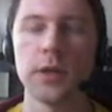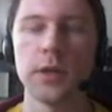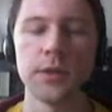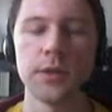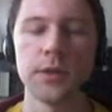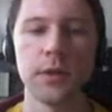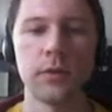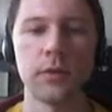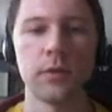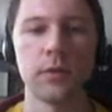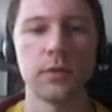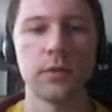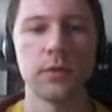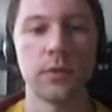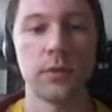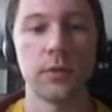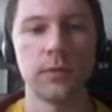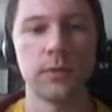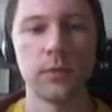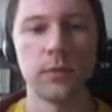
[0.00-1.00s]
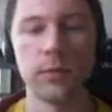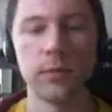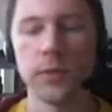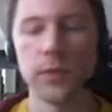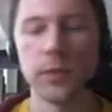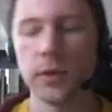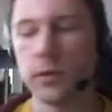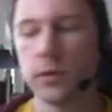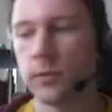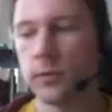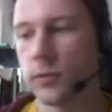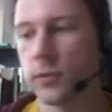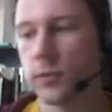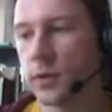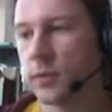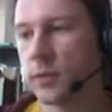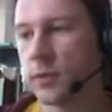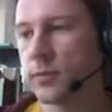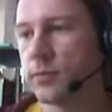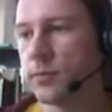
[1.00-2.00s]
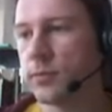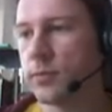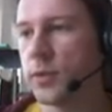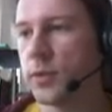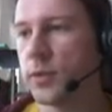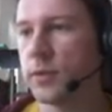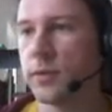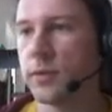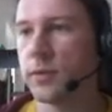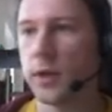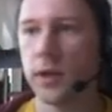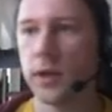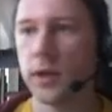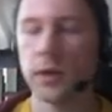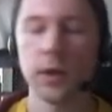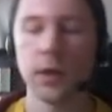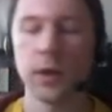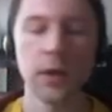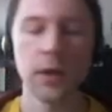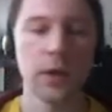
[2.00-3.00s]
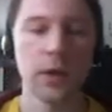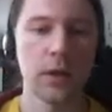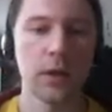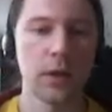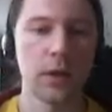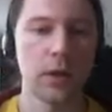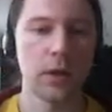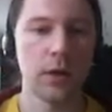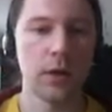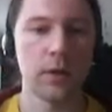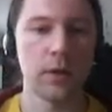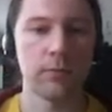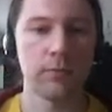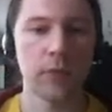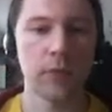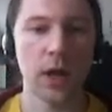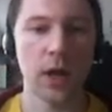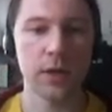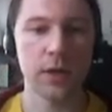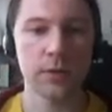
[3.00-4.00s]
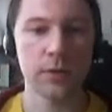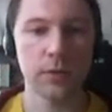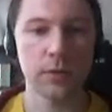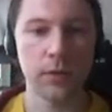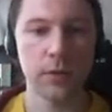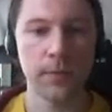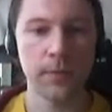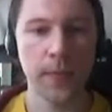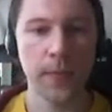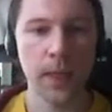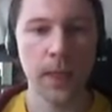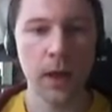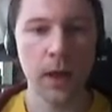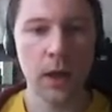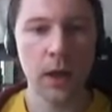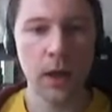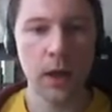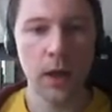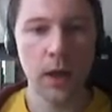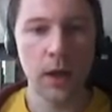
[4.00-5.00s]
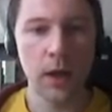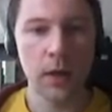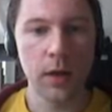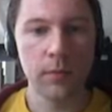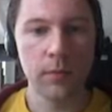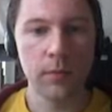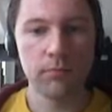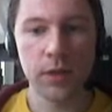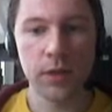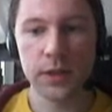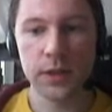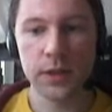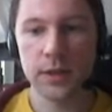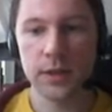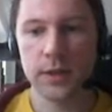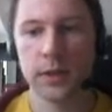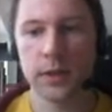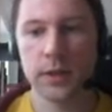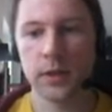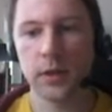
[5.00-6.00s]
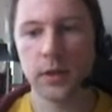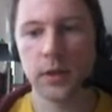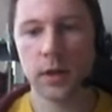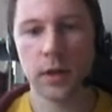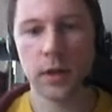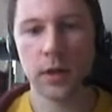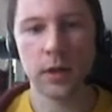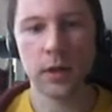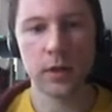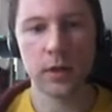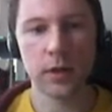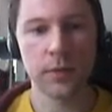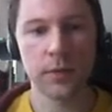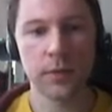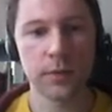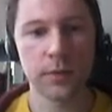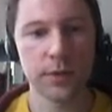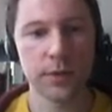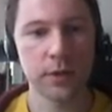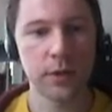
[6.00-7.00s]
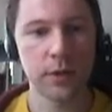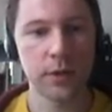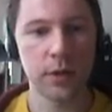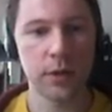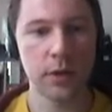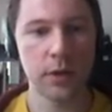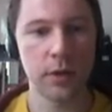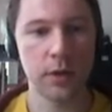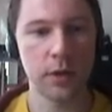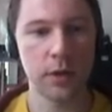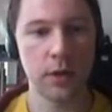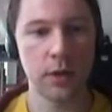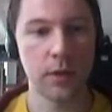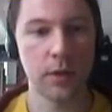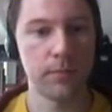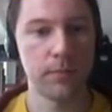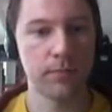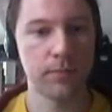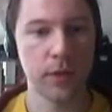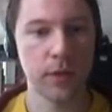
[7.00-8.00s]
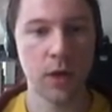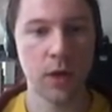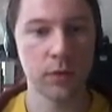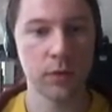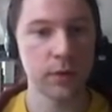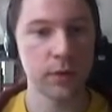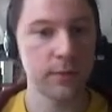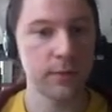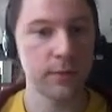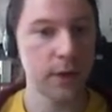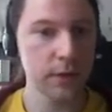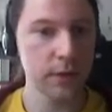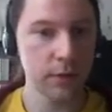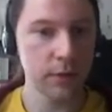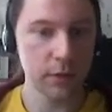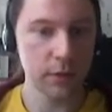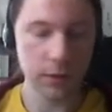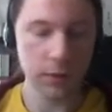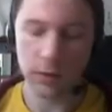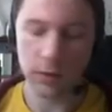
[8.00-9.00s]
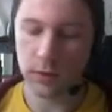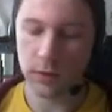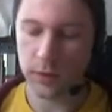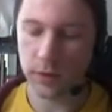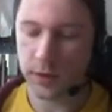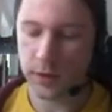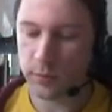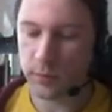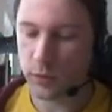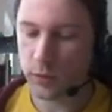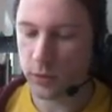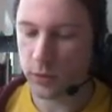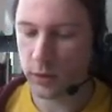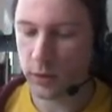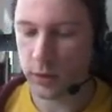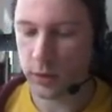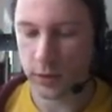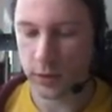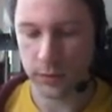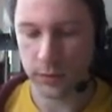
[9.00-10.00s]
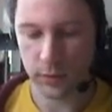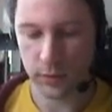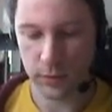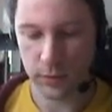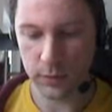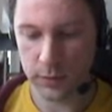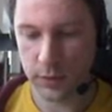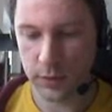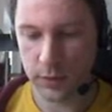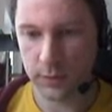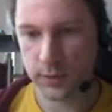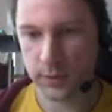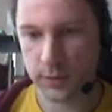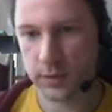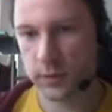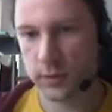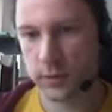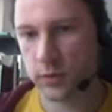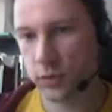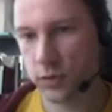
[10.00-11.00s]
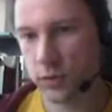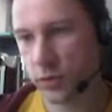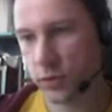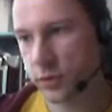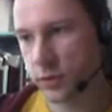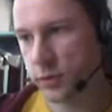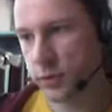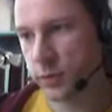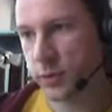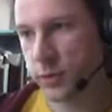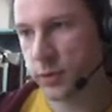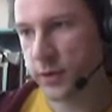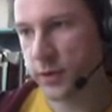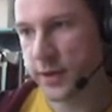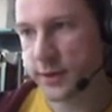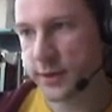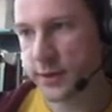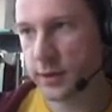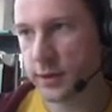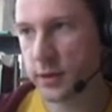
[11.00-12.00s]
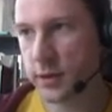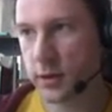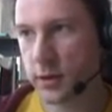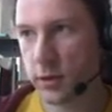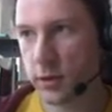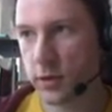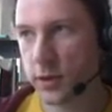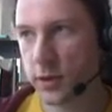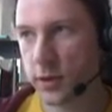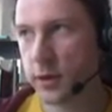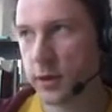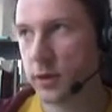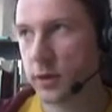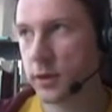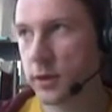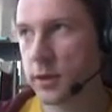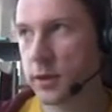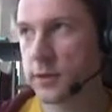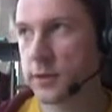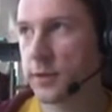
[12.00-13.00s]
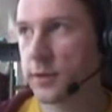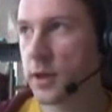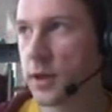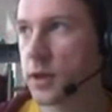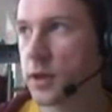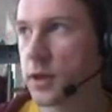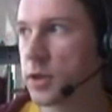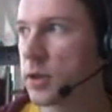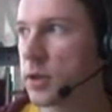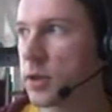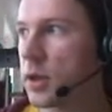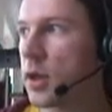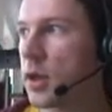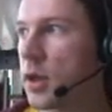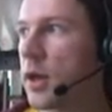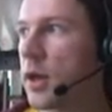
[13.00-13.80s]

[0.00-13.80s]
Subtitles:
0, so it wouldn't be very high score. But it's still, it wasn't a counterfactorial learning model at all, so it was usual supervised learning classification,